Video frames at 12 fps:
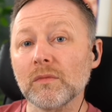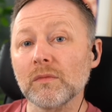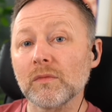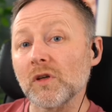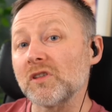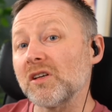
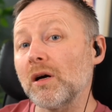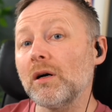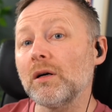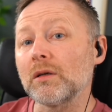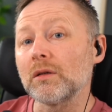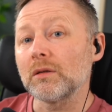Does it
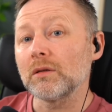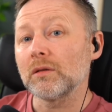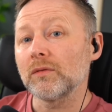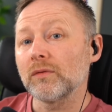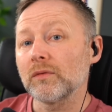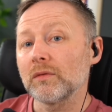hurt?
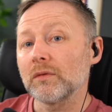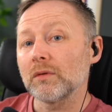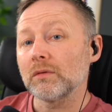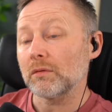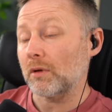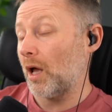
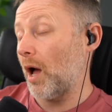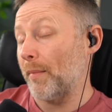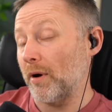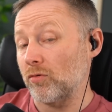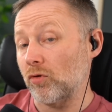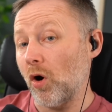Am I
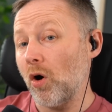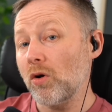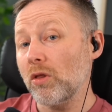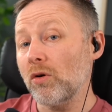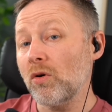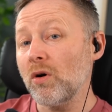wrong
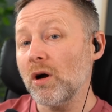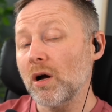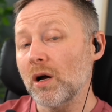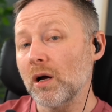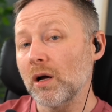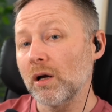though?
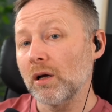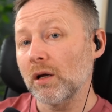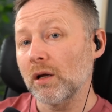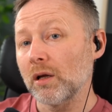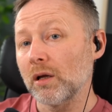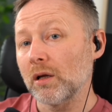
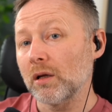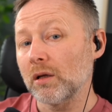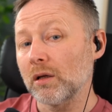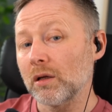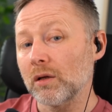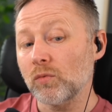
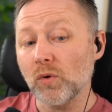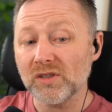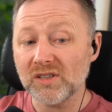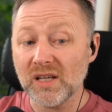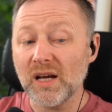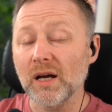
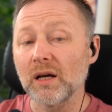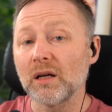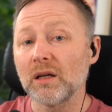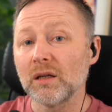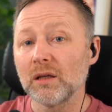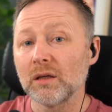What's that?
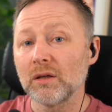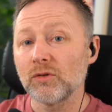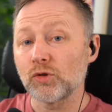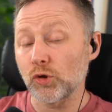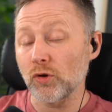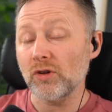
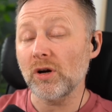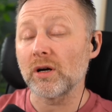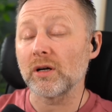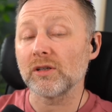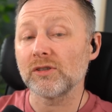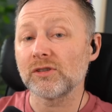Truth
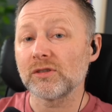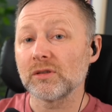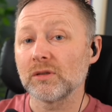hurts.